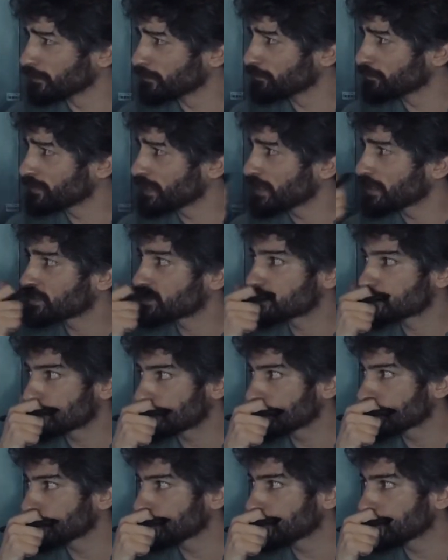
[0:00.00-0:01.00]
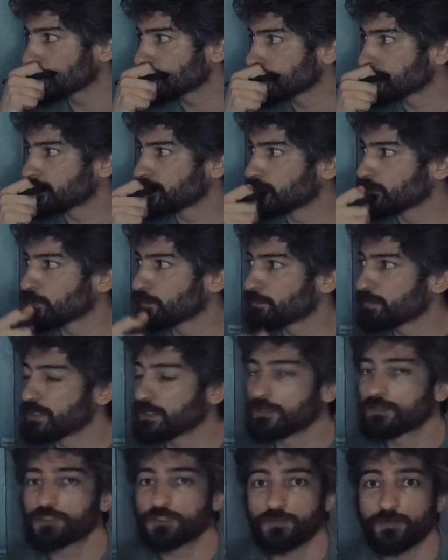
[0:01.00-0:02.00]
thanks to DOP
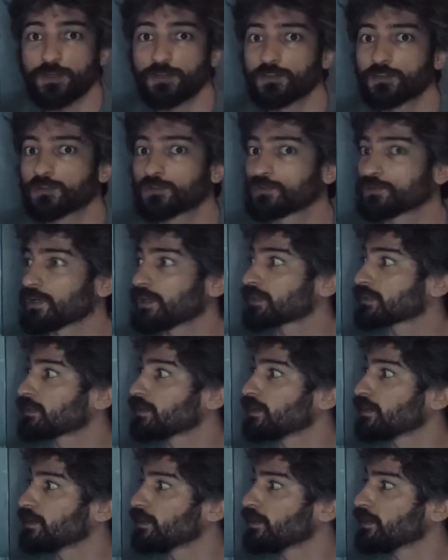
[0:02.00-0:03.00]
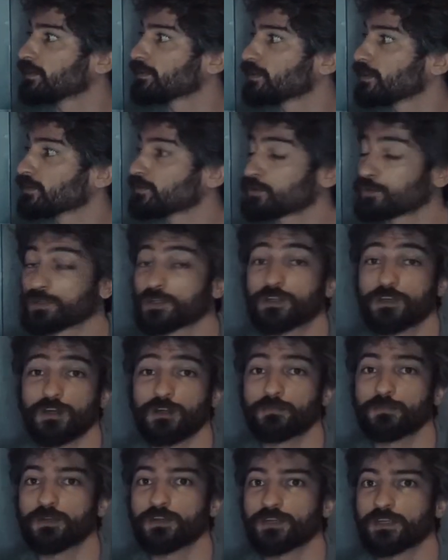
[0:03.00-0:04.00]
Shivendu Kudalkar and
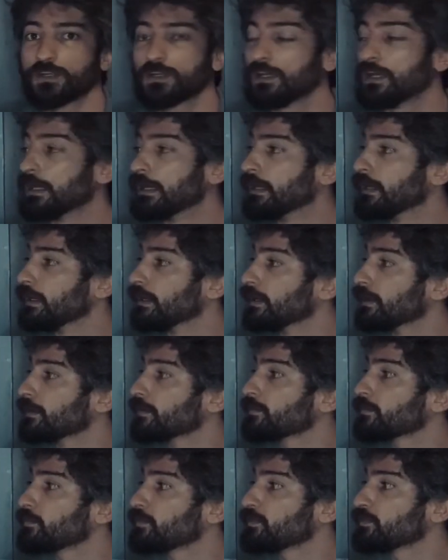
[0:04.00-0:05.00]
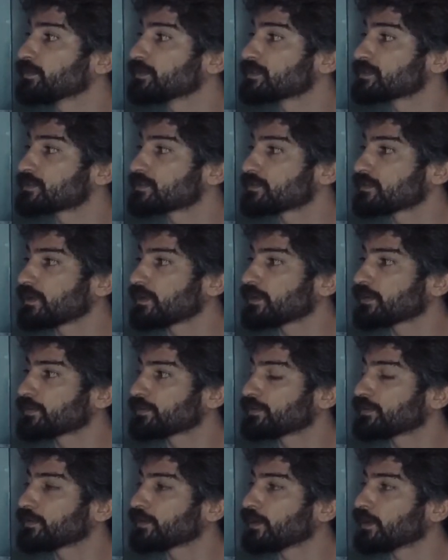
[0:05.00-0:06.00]
Karbhari, we will
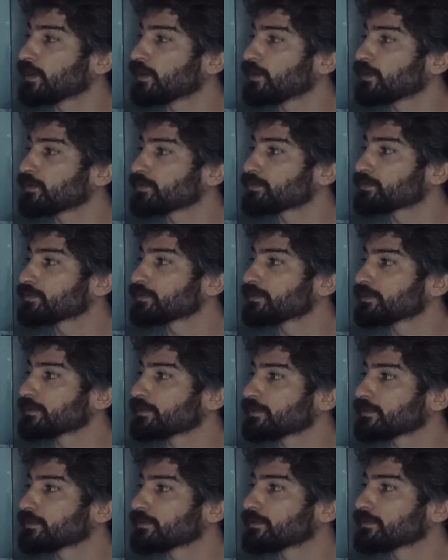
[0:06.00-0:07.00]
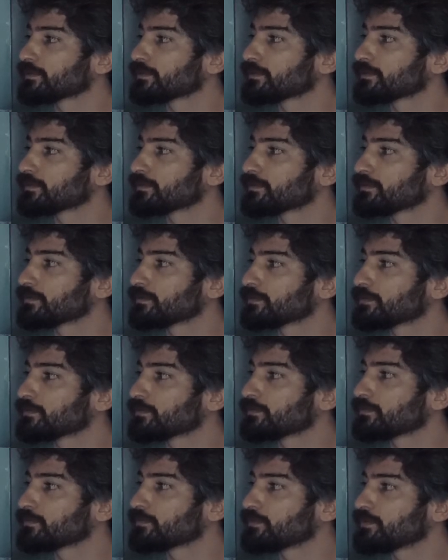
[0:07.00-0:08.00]
start our
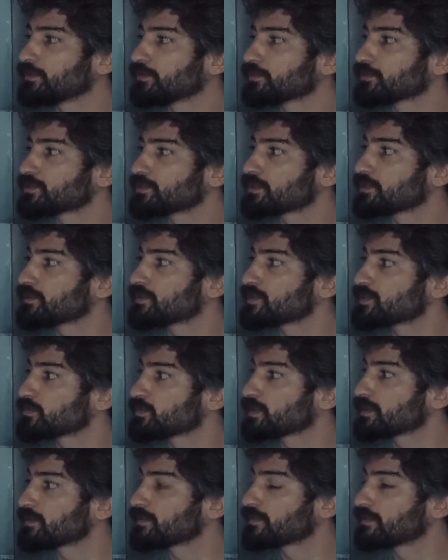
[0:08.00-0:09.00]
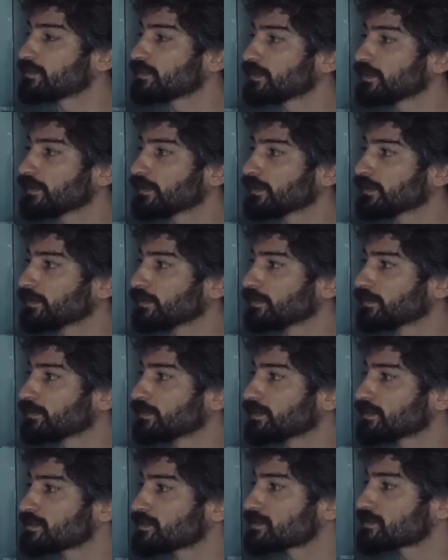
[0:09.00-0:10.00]
video series with
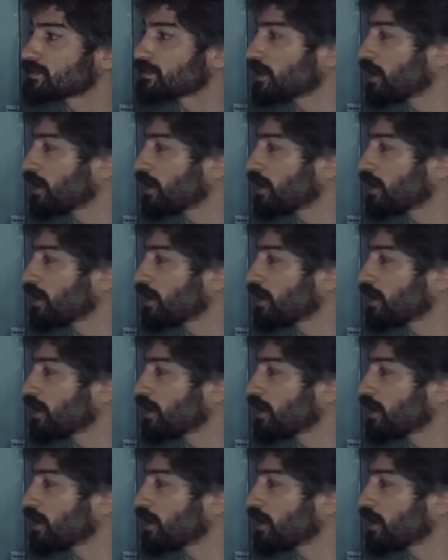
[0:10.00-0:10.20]
this